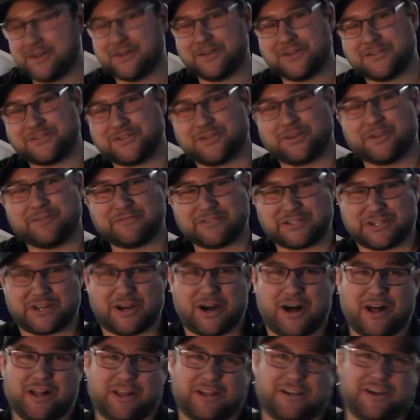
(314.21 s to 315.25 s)
So give us a
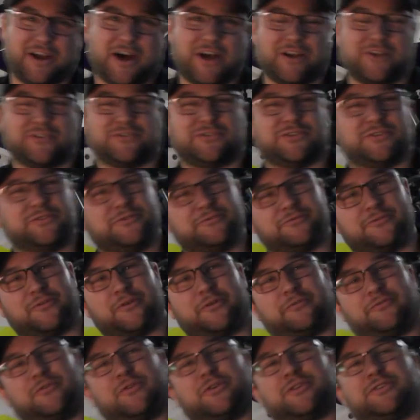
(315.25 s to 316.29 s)
call at
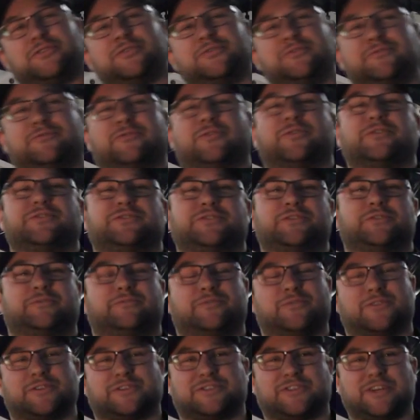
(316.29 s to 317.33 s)

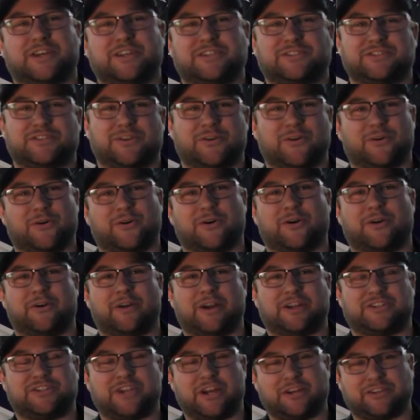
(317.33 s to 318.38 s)
902-442-4046
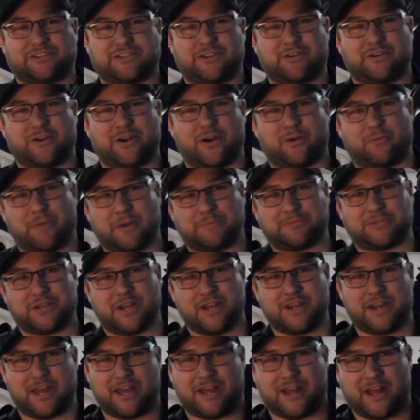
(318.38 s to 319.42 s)
or check us out at our
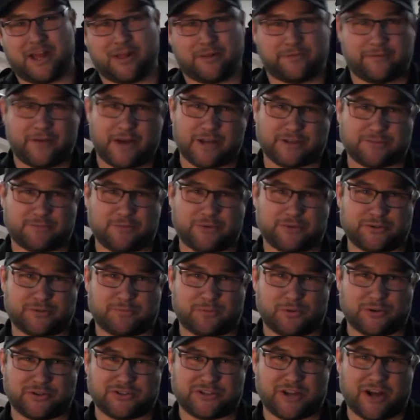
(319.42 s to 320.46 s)
website at
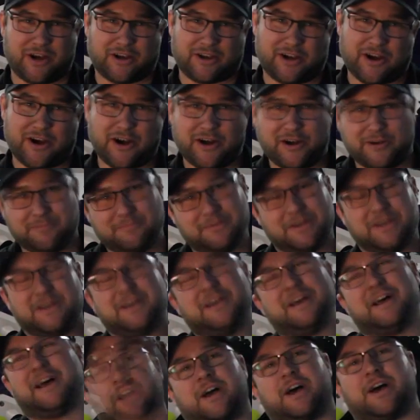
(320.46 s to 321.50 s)
halifaxmotorsports.com.
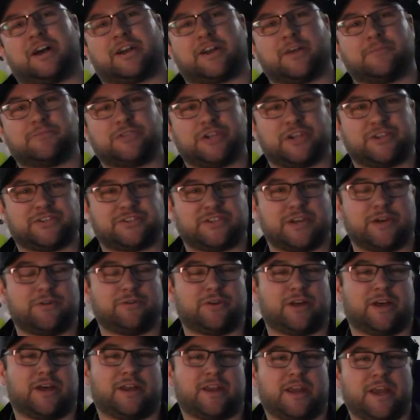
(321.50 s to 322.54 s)
Come check us
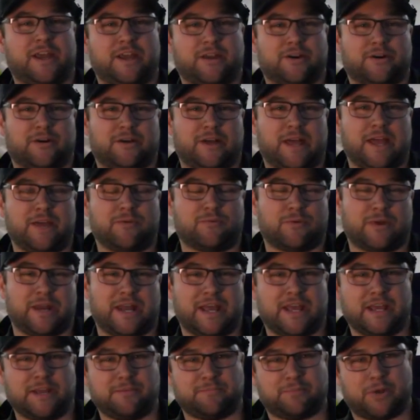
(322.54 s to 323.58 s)
out at
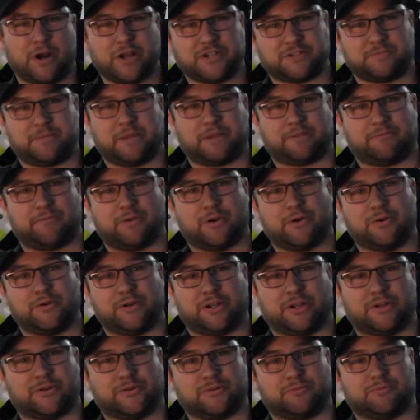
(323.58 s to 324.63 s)
818 Prospect Road
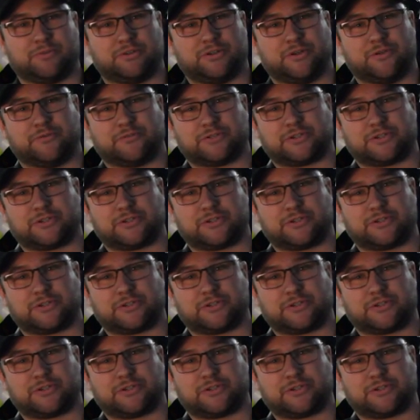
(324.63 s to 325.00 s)
in Goodwood, Nova